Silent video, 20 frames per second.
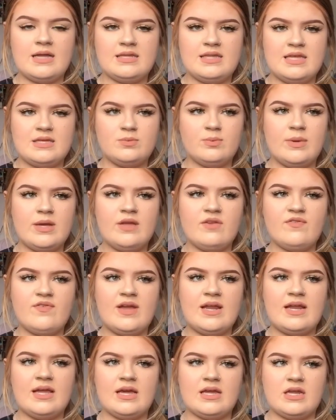this weird
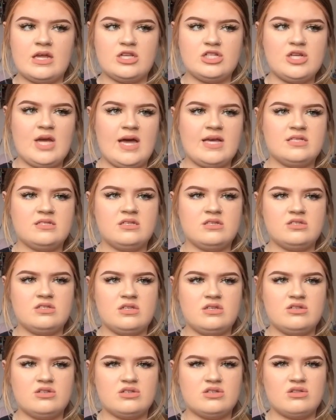feeling in her chest, and she
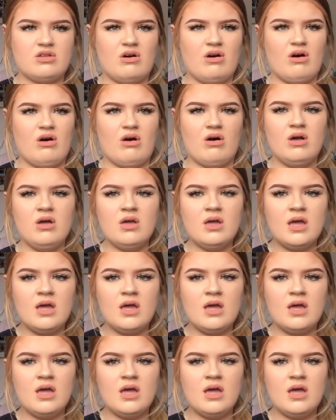just thought,